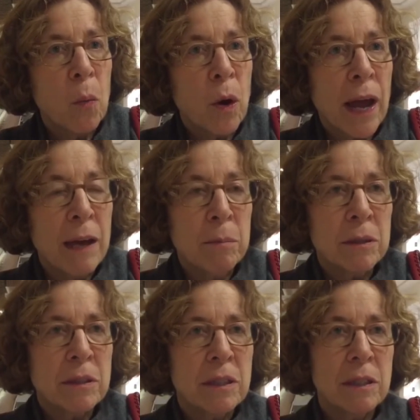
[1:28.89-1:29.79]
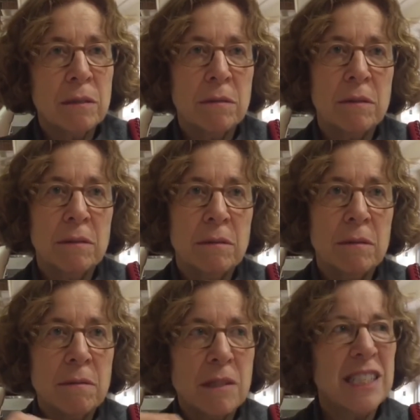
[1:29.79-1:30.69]
We're able to
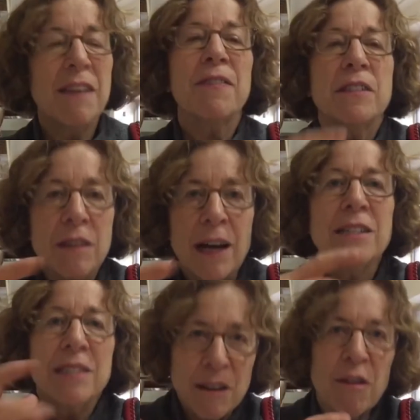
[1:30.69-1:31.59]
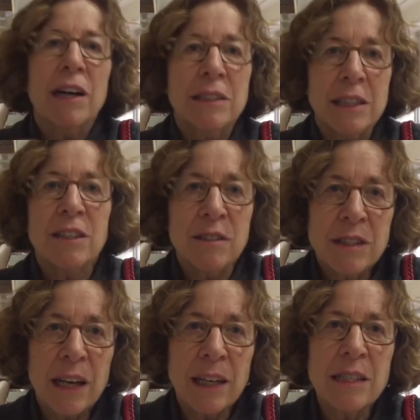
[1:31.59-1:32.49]
synthesize their ideas,
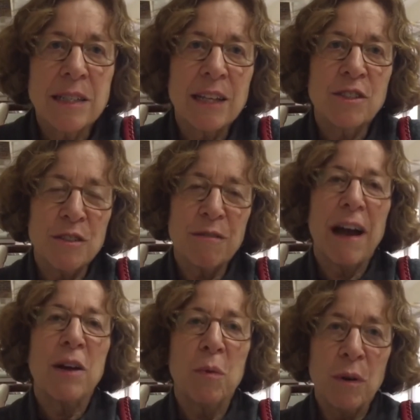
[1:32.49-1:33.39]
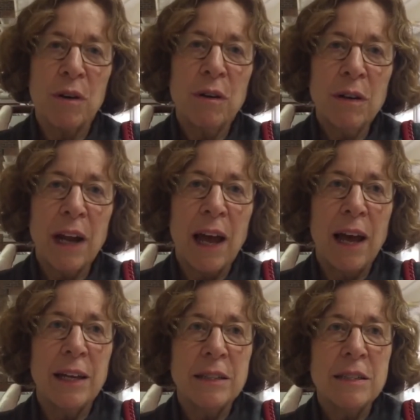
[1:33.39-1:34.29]
I guess that's the right word,
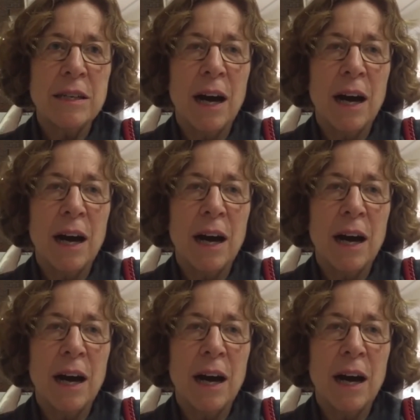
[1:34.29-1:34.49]
and